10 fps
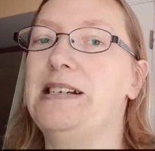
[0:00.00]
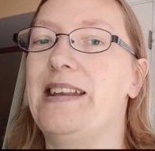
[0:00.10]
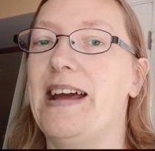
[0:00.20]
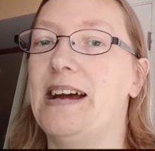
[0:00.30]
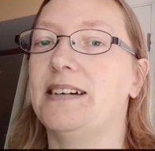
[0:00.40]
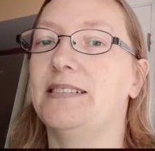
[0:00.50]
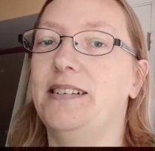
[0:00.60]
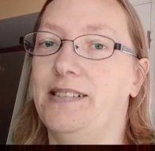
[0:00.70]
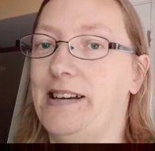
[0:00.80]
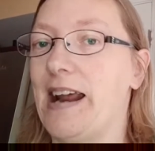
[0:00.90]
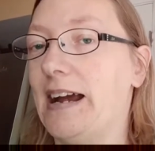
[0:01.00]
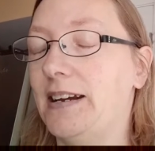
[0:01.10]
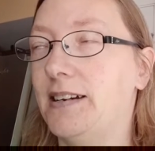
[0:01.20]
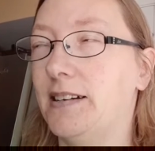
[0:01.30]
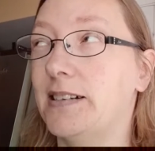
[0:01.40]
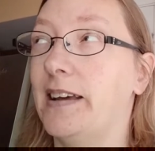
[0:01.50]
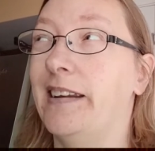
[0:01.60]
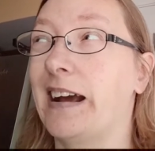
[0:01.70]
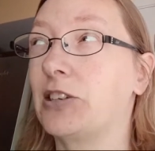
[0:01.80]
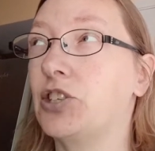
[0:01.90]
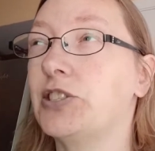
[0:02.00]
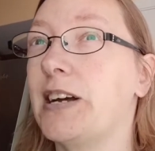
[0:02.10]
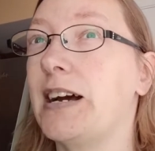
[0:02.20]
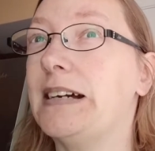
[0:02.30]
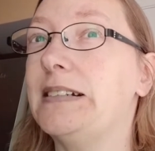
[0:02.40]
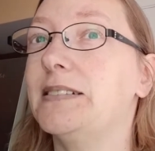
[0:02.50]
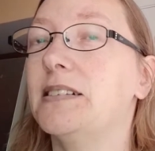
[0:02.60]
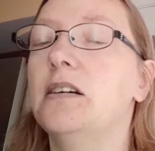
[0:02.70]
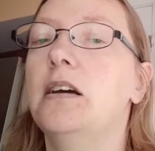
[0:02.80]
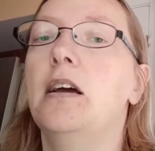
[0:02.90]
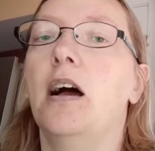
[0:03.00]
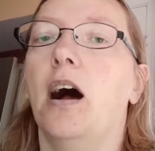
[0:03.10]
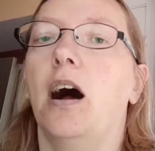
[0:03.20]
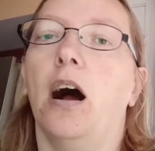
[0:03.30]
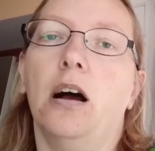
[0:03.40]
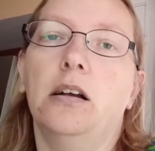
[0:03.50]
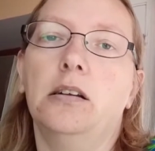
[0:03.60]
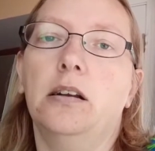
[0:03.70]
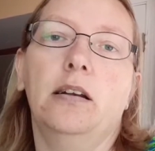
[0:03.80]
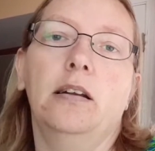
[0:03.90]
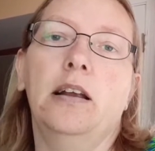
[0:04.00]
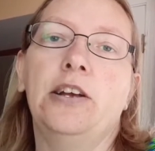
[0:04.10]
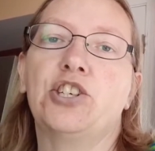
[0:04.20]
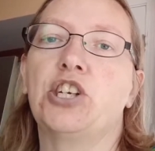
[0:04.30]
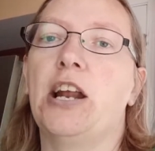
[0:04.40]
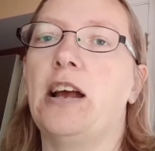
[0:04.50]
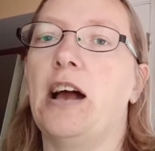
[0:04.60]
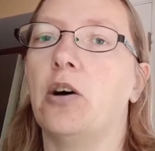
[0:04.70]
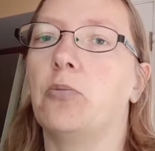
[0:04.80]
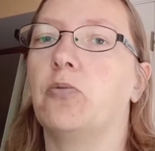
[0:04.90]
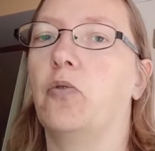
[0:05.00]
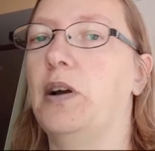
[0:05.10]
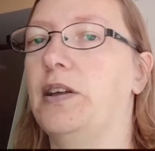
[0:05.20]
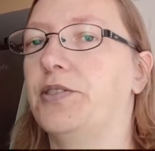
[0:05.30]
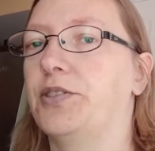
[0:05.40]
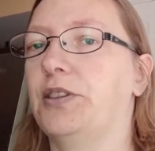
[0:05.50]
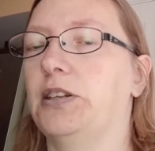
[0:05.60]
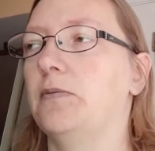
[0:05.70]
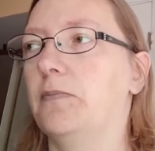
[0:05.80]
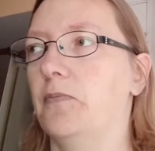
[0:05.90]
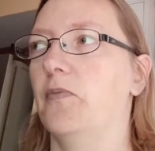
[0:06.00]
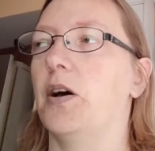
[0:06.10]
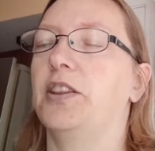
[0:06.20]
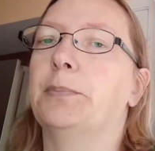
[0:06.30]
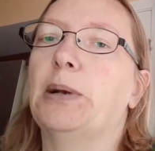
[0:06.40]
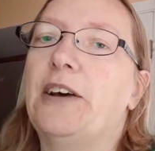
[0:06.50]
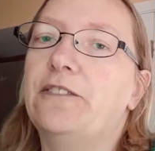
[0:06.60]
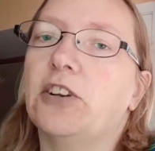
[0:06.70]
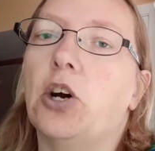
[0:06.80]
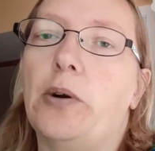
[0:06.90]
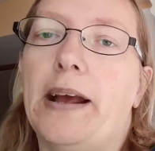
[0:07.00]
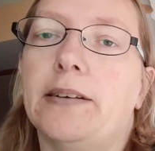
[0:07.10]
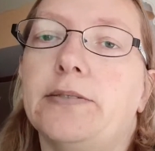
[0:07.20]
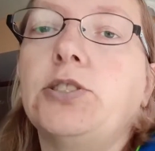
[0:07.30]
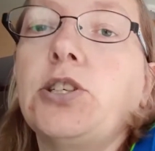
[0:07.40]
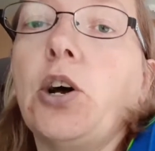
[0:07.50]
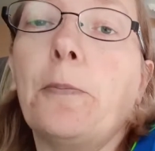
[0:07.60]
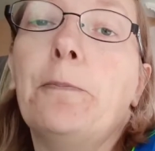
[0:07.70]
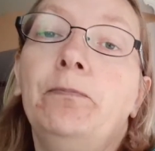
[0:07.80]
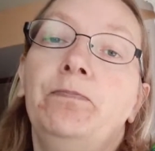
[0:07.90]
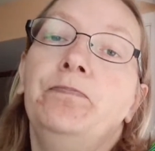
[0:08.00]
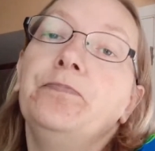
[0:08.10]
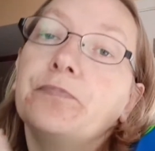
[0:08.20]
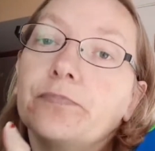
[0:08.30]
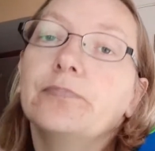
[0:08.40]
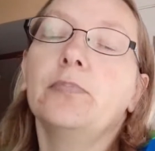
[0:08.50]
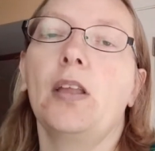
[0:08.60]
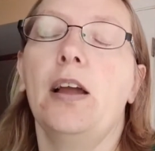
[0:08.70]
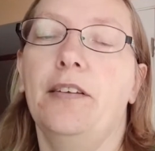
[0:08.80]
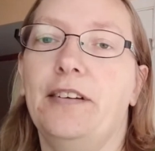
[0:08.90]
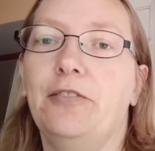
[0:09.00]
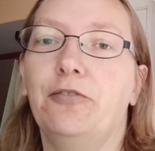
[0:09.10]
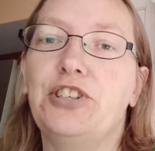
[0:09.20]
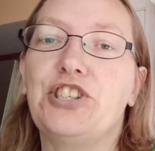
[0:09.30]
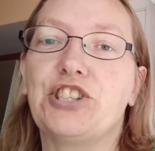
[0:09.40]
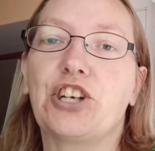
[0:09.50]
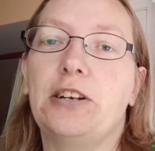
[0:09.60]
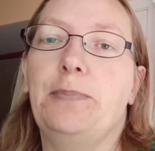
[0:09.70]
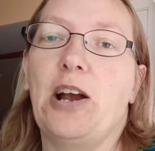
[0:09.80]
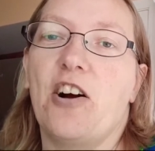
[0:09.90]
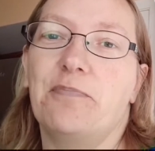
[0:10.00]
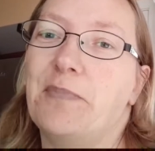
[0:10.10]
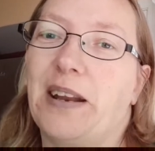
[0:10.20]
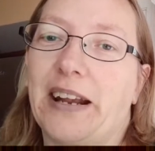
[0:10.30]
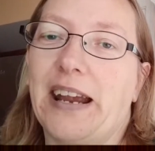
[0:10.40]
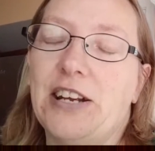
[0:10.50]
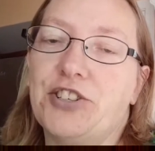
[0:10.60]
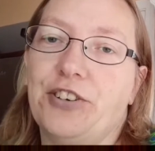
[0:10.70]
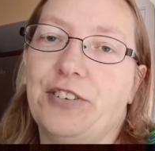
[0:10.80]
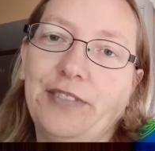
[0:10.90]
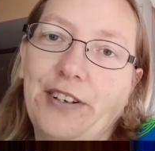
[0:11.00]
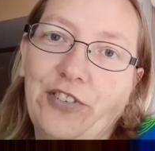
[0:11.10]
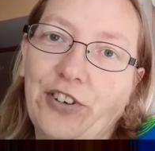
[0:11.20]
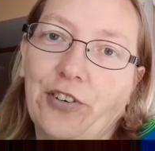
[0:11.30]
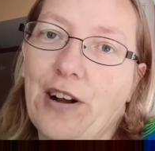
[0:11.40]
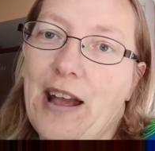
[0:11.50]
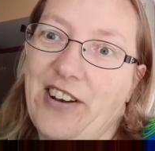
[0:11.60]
that and diet and exercise, it should help with the blood flow down. So, which is good to be off medication if you don't have